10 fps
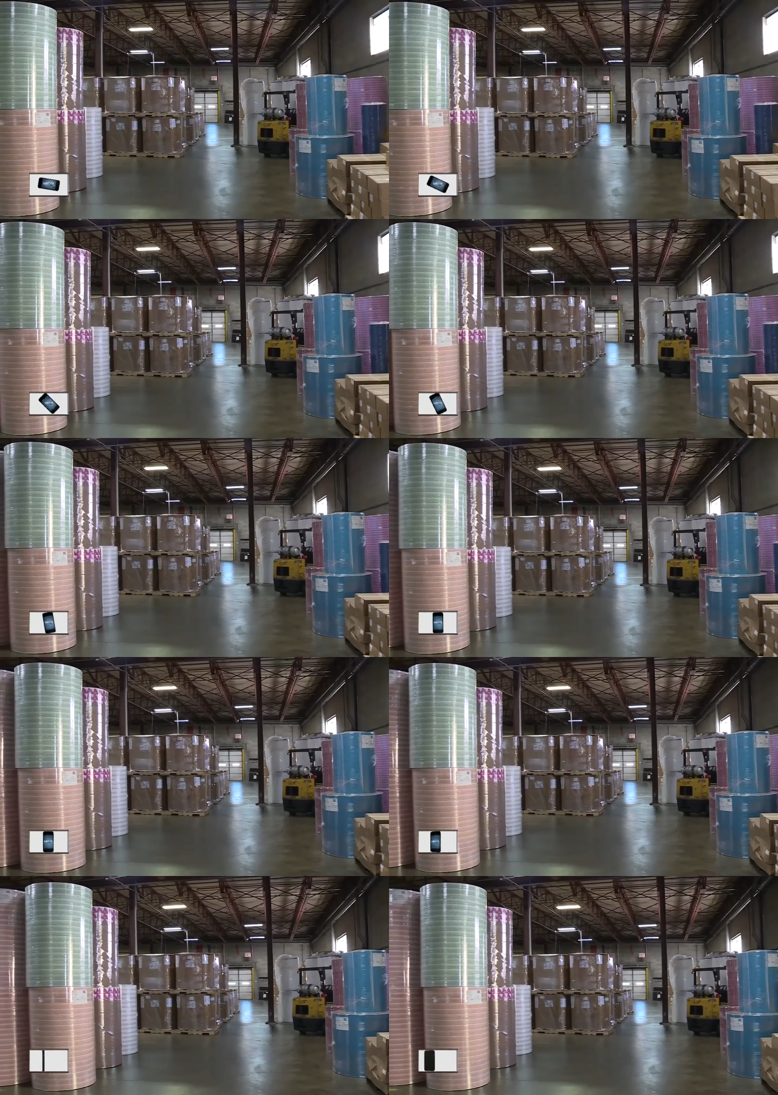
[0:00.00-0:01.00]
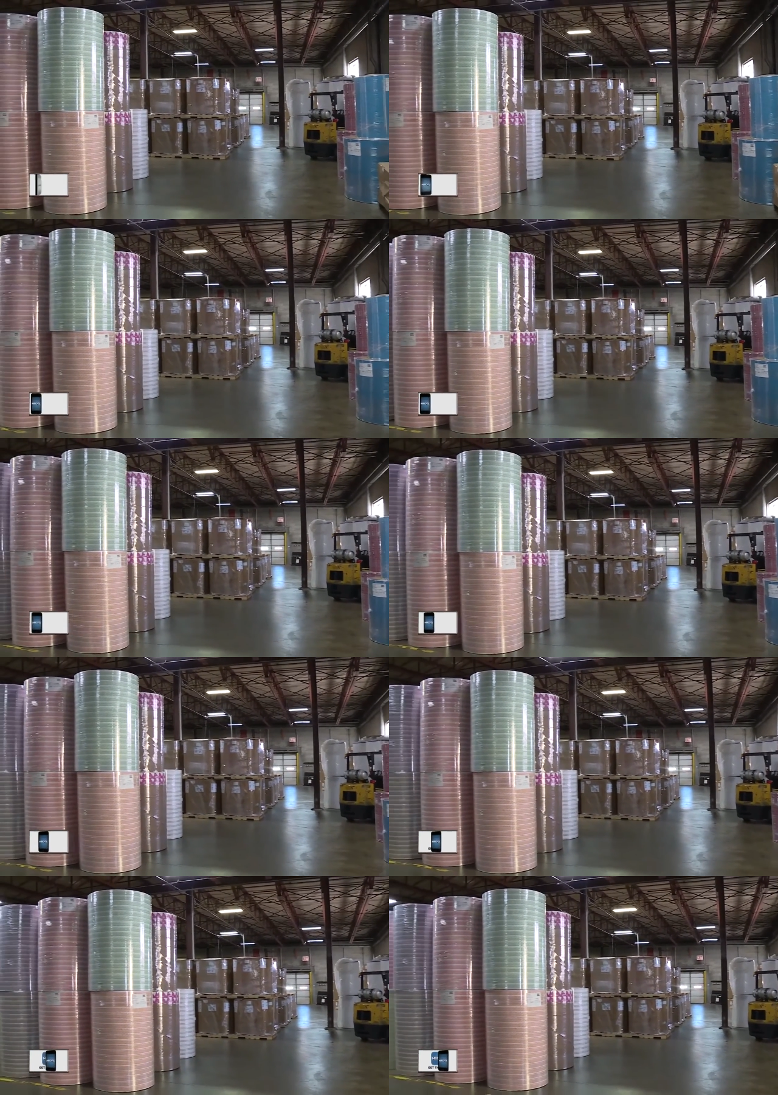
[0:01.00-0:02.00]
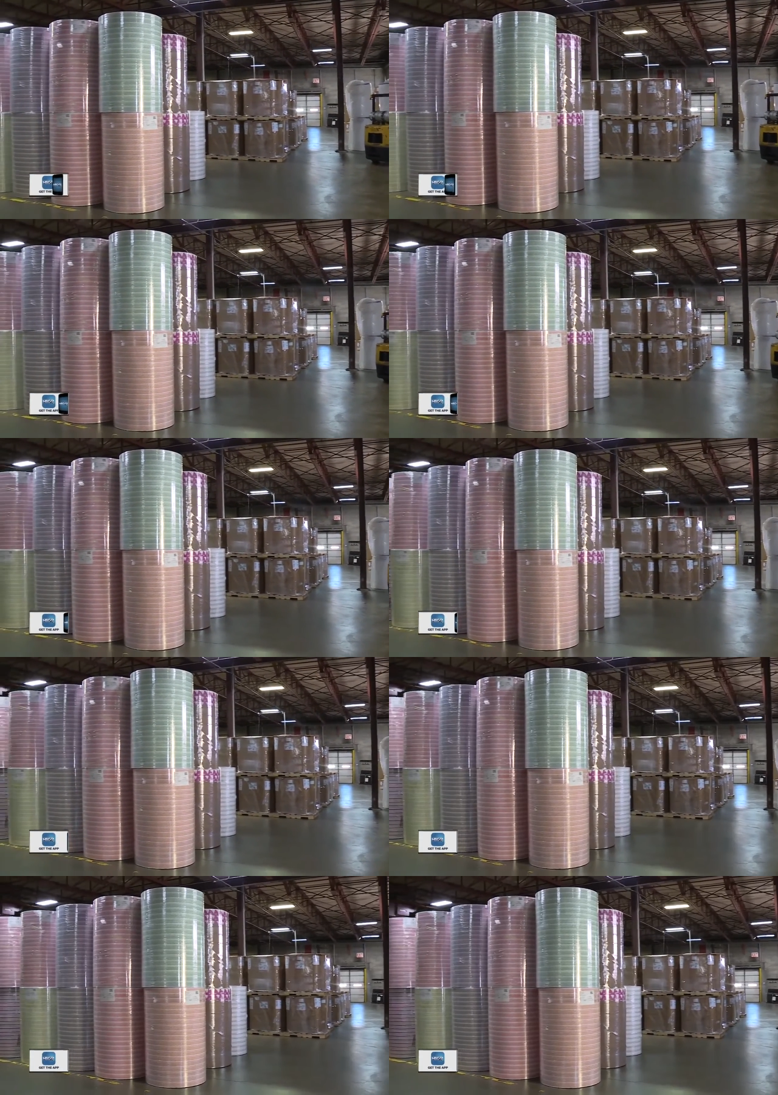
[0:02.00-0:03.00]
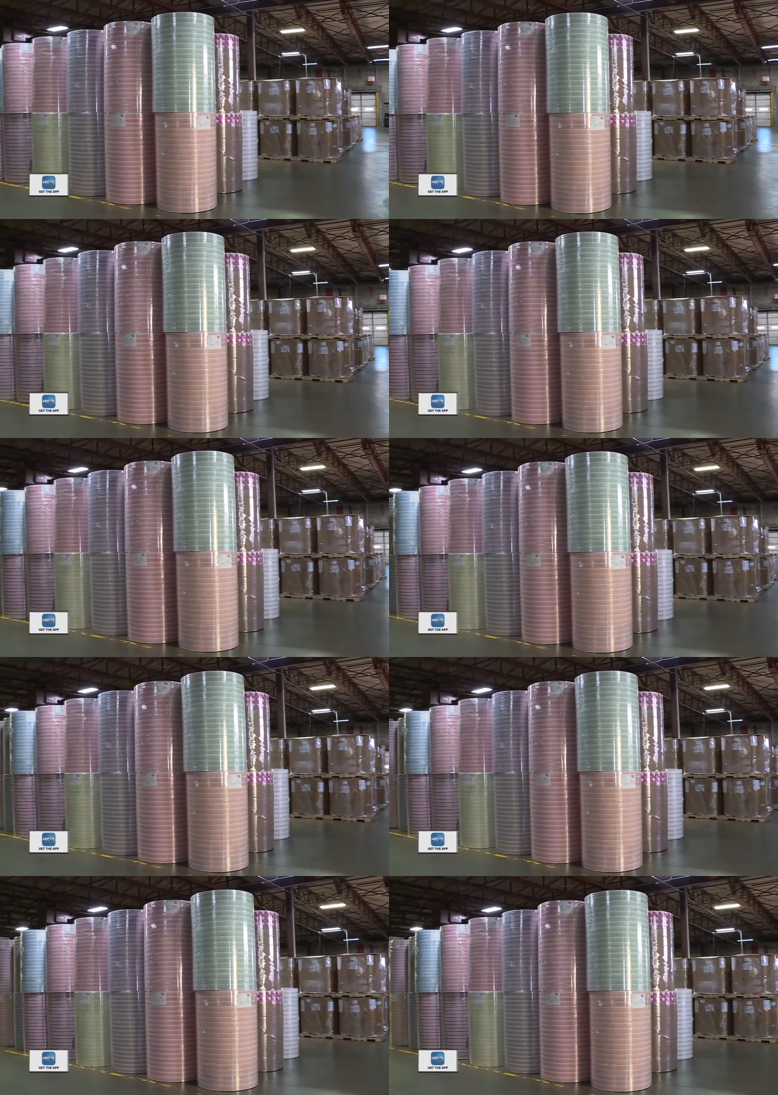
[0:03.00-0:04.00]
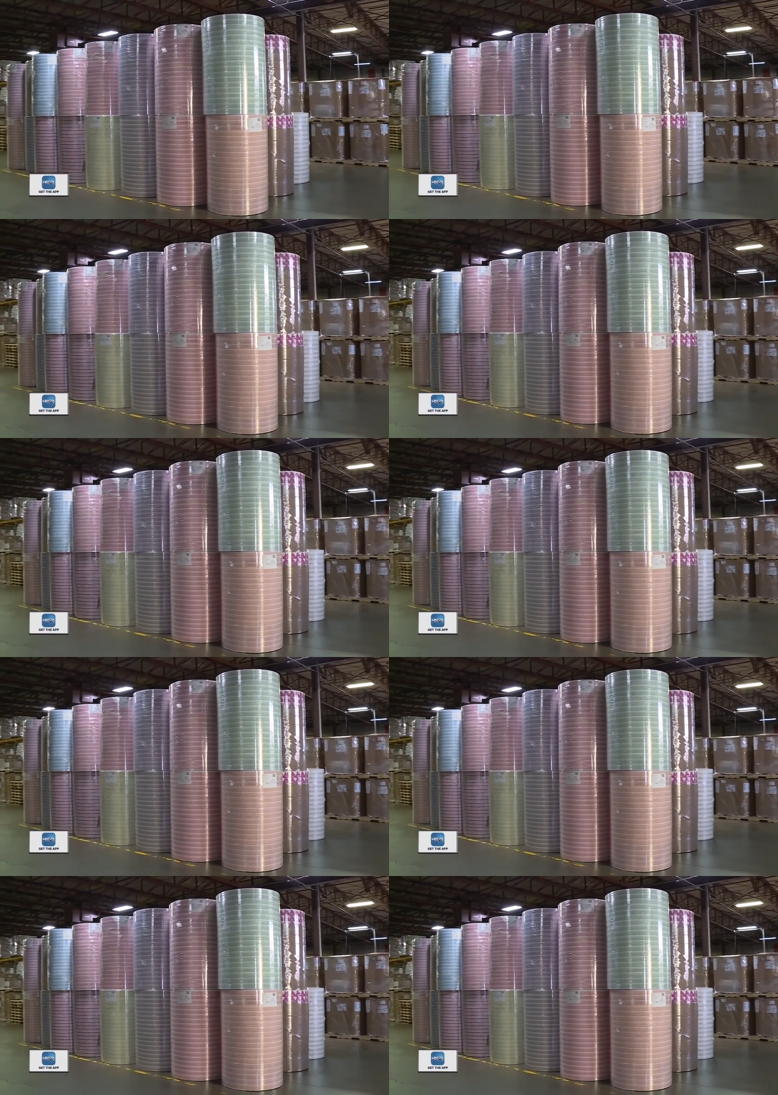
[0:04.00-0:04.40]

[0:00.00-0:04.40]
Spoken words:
[unreadable: no face in view]